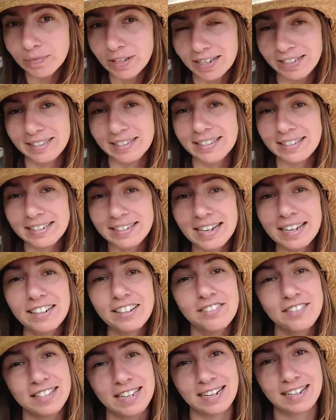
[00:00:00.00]
instead
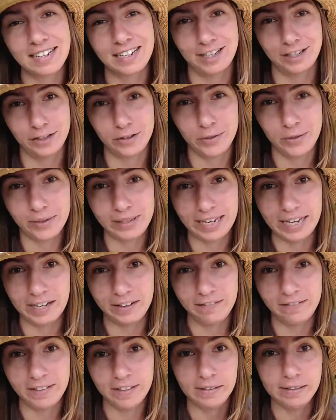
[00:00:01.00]
of sending it to a
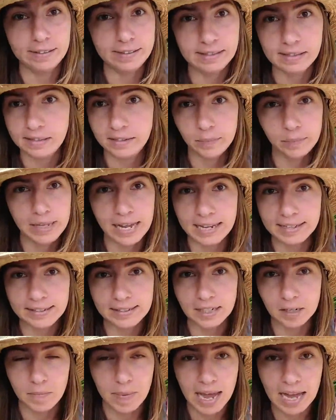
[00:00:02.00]
landfill to sit in a
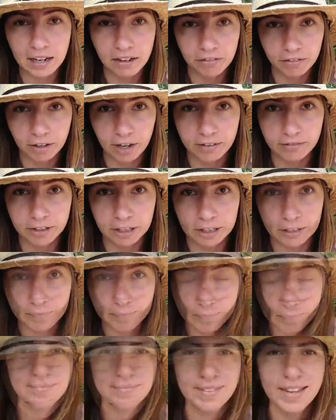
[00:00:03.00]
plastic bag
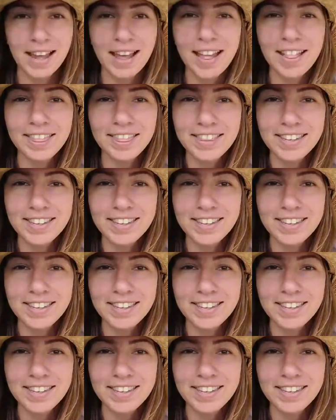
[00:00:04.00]
forever?